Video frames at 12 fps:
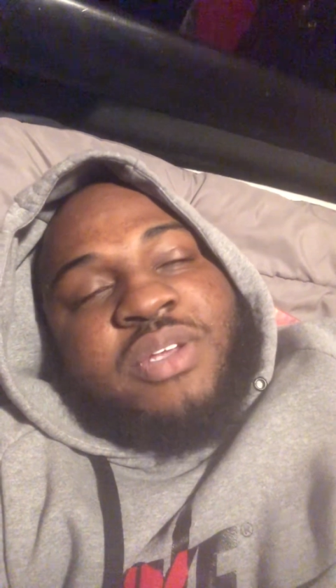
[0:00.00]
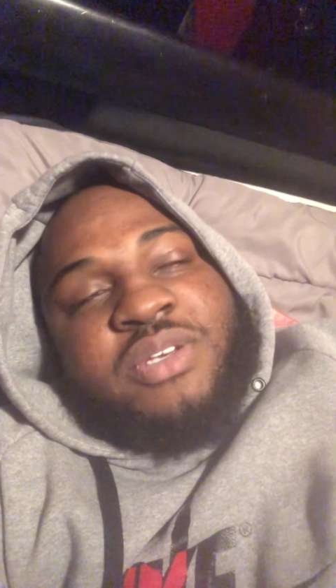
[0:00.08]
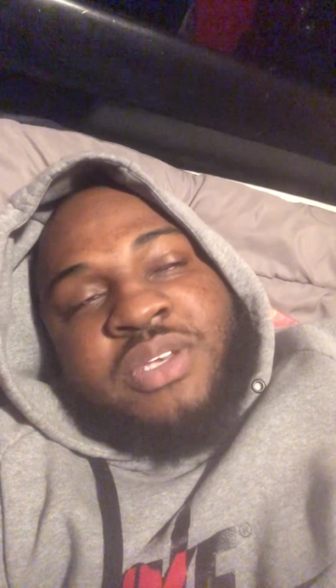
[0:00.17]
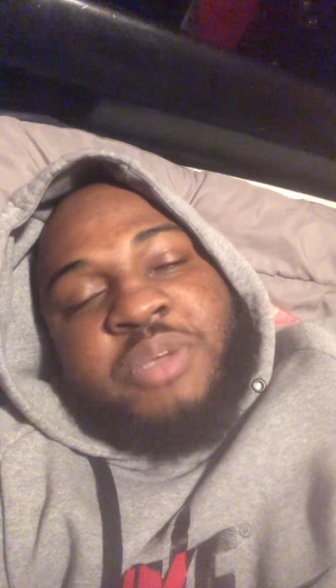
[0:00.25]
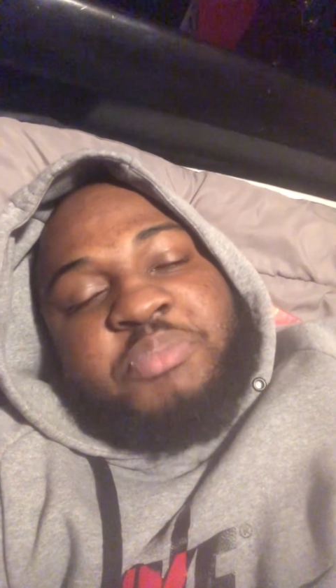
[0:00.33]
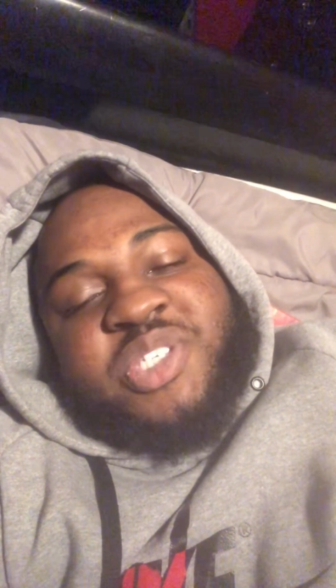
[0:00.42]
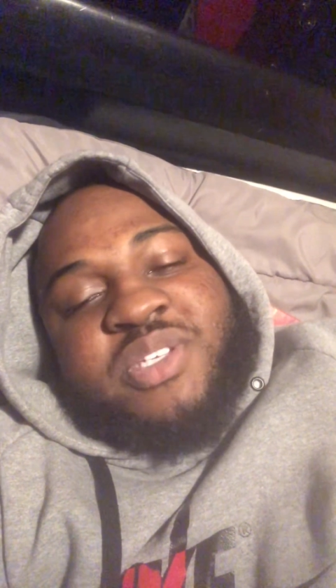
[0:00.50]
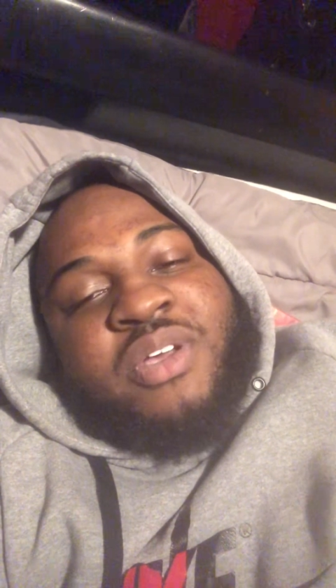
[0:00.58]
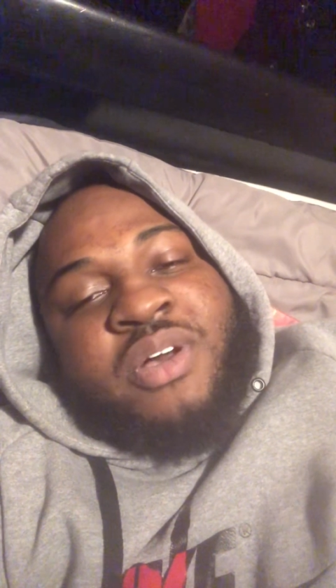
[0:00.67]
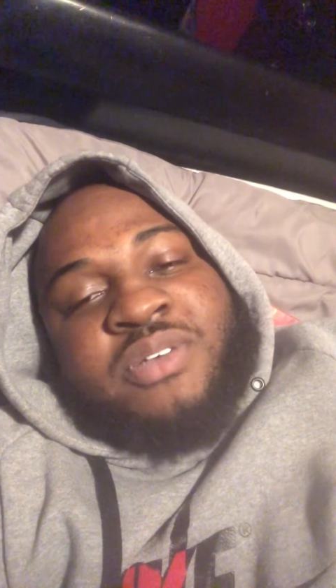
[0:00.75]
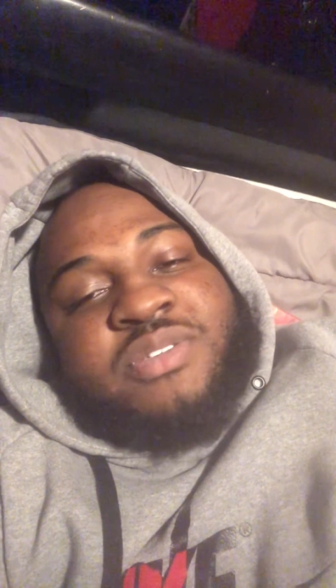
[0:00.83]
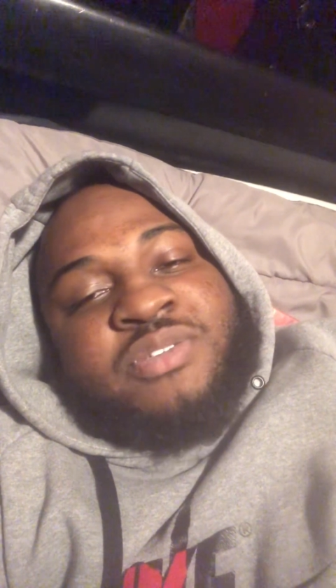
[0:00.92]
Nipsey
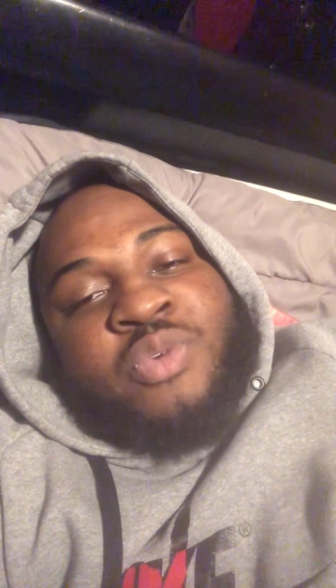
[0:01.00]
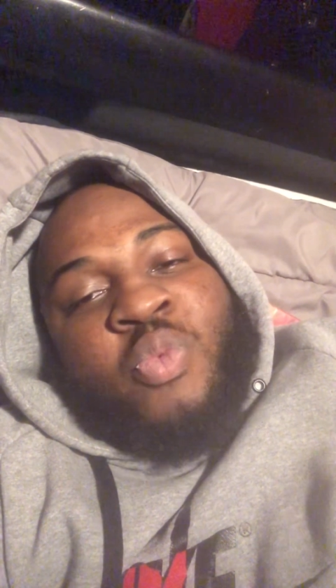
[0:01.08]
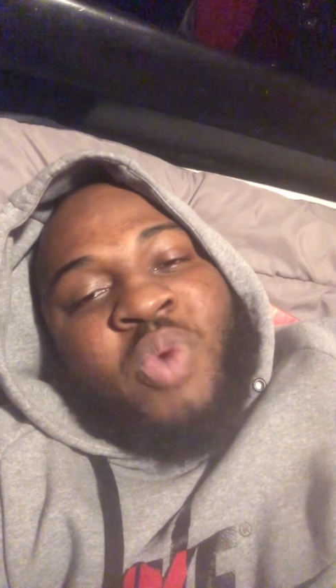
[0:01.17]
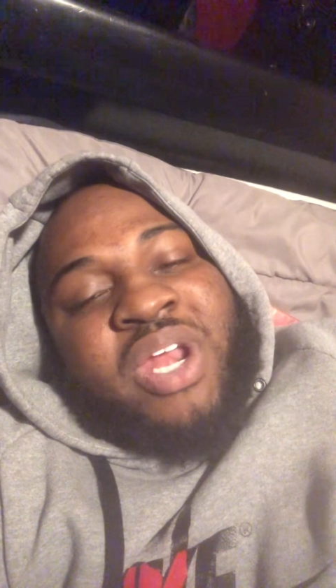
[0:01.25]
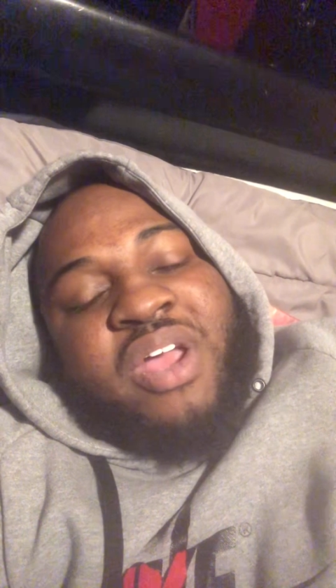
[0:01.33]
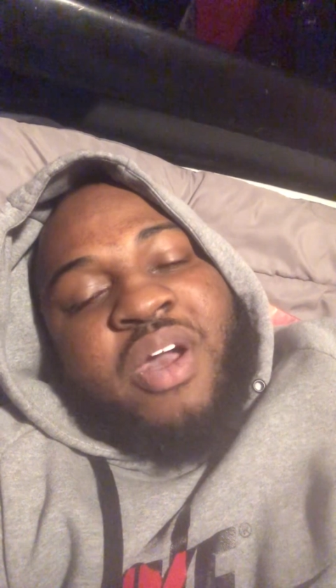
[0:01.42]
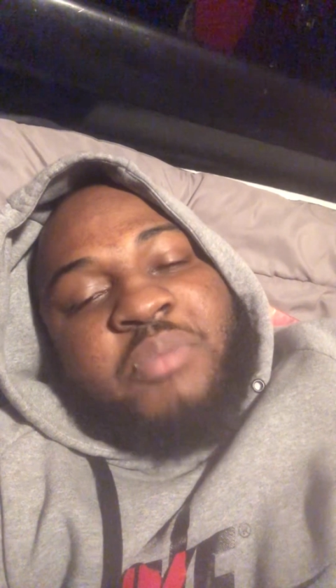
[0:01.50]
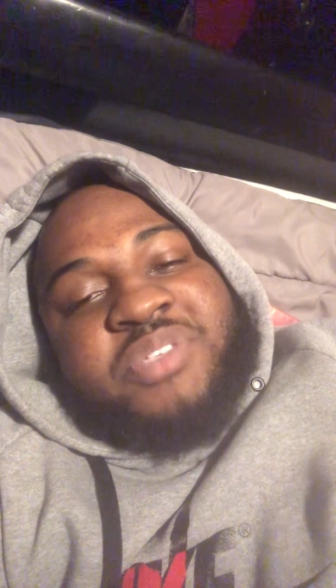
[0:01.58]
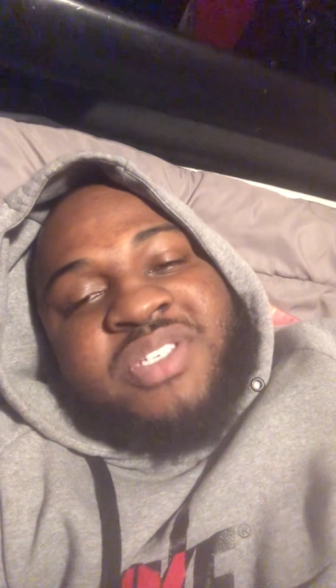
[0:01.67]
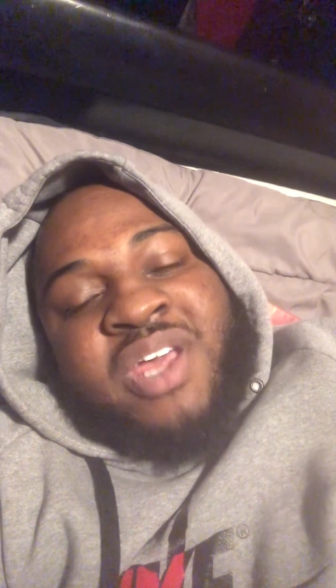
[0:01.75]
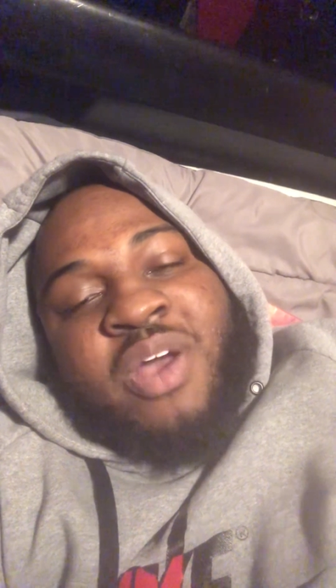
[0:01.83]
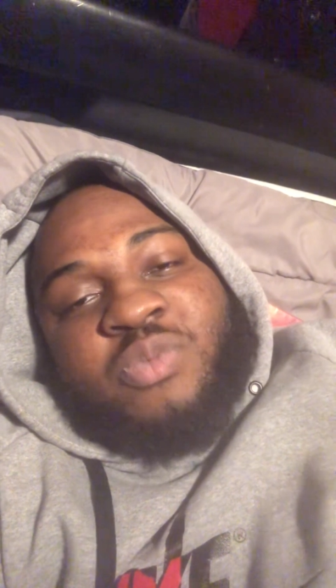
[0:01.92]
Hussle, when it
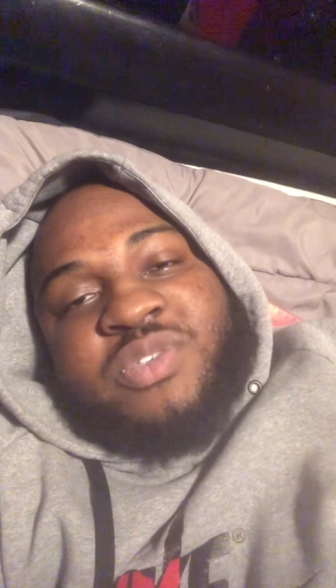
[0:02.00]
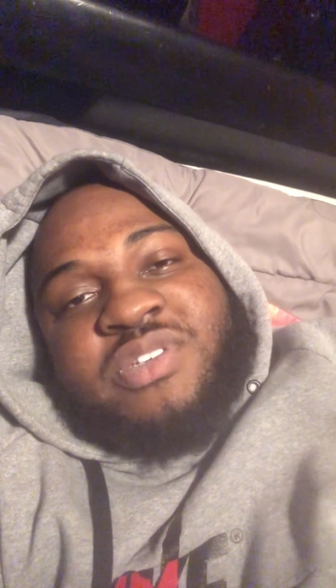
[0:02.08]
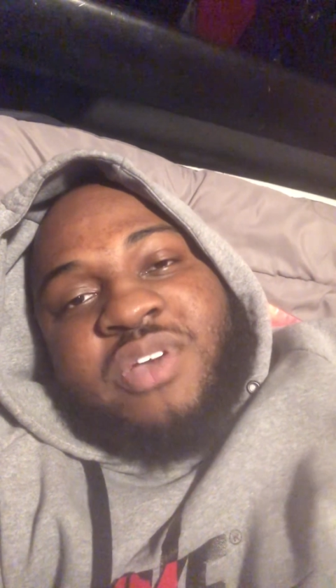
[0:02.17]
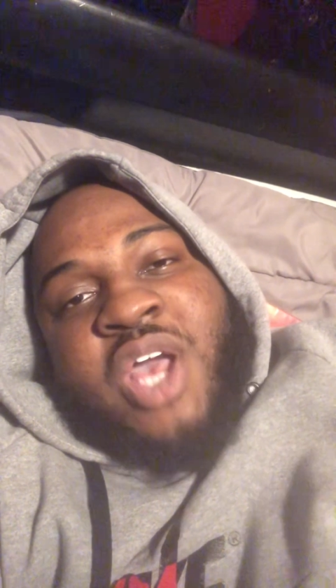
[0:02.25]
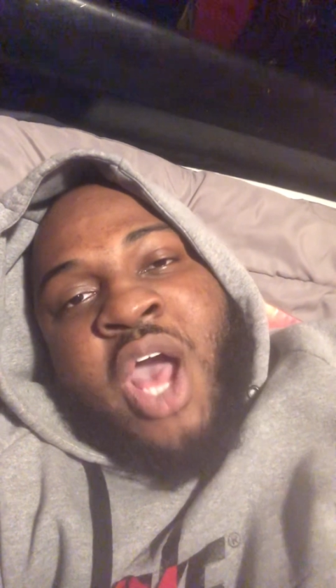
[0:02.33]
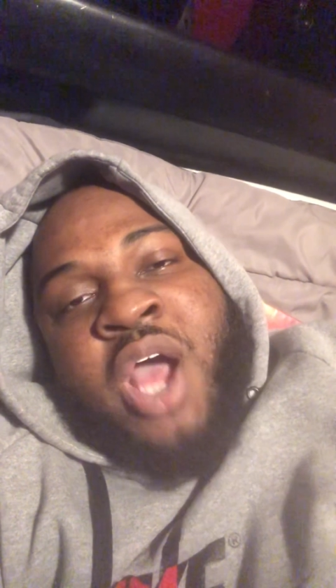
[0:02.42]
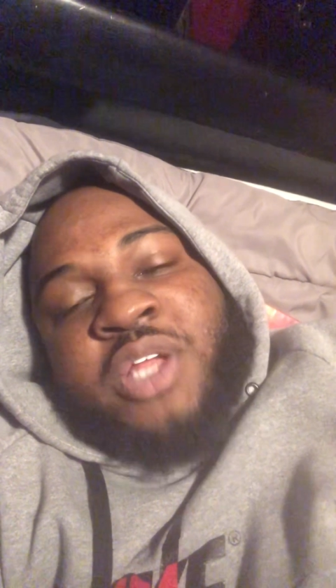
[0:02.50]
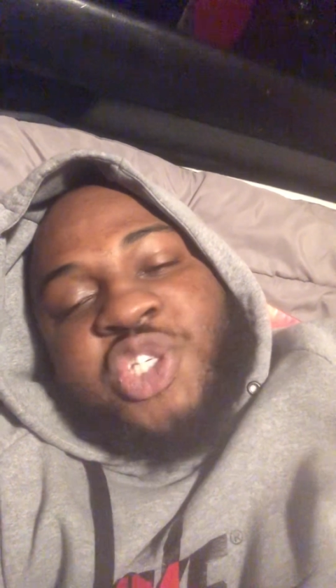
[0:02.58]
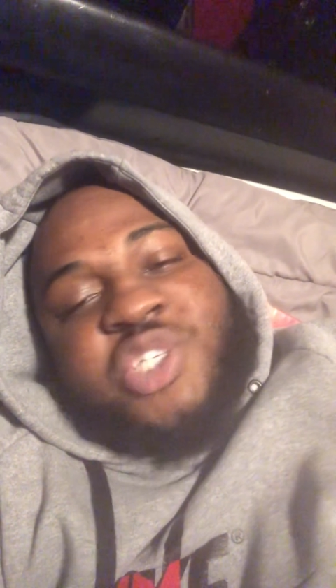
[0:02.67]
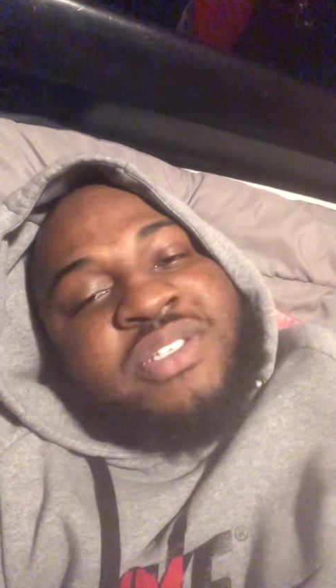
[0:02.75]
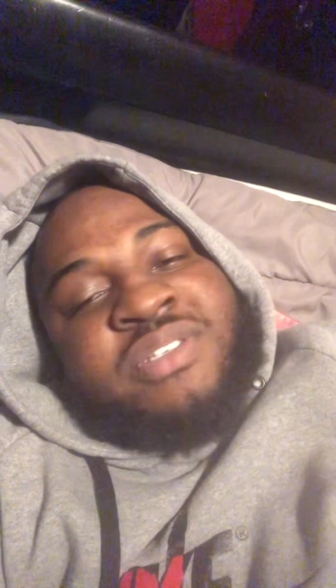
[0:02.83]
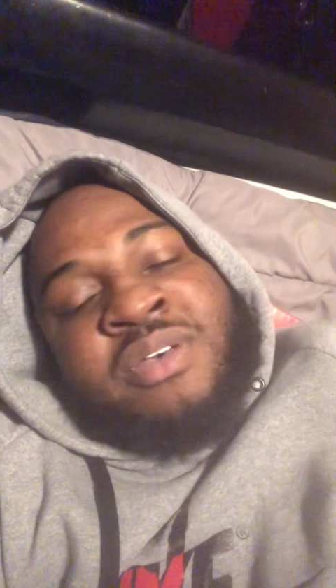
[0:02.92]
comes down to
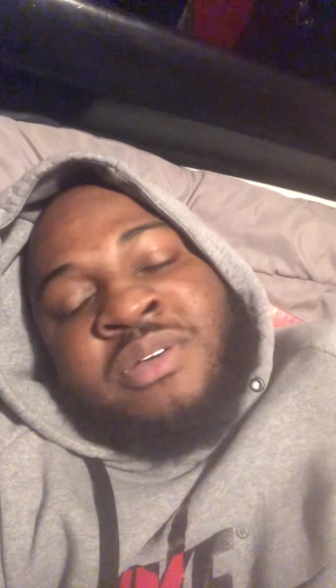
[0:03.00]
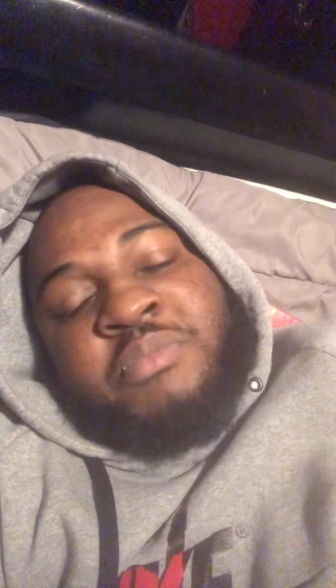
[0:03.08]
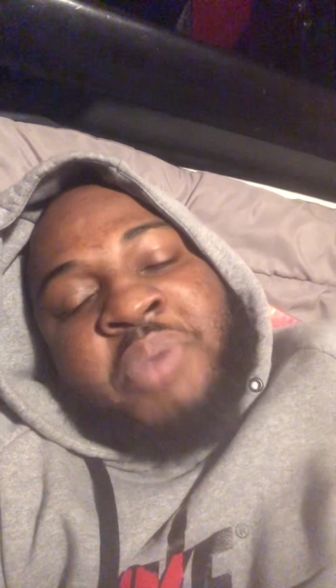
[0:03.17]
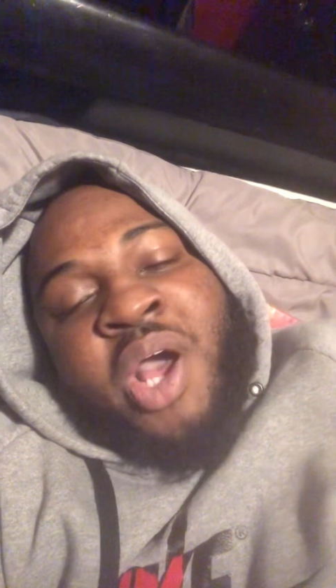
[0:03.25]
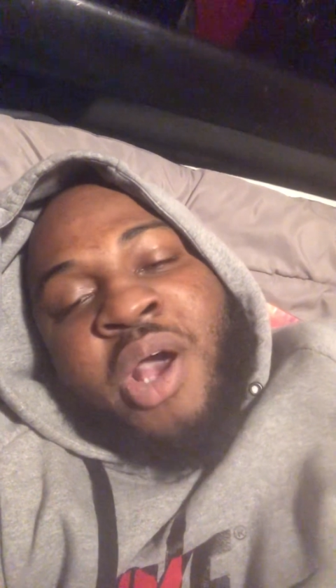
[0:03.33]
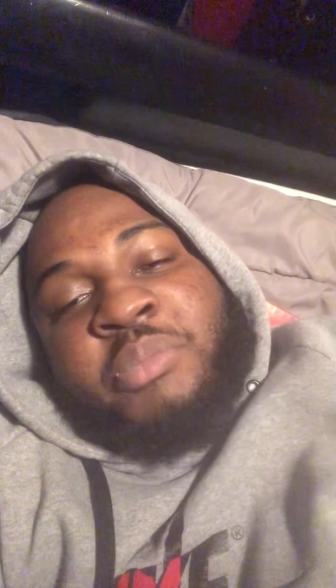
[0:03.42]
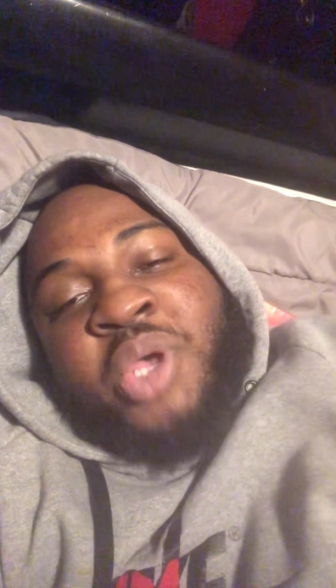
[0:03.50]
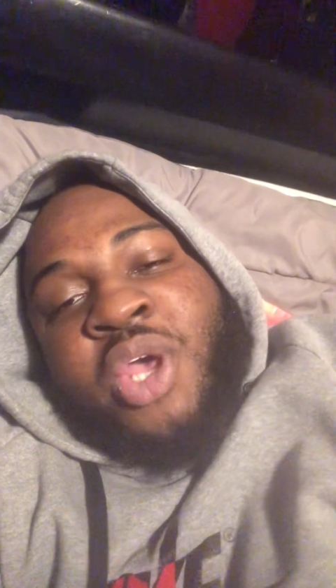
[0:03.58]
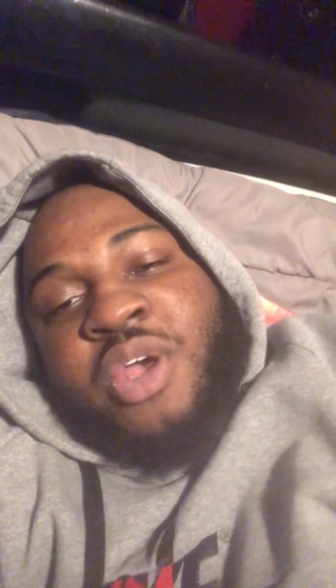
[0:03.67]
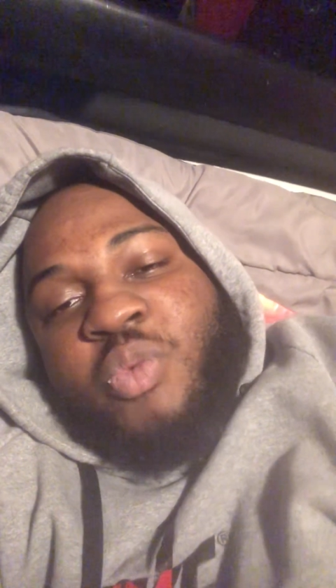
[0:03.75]
conscious hip hop,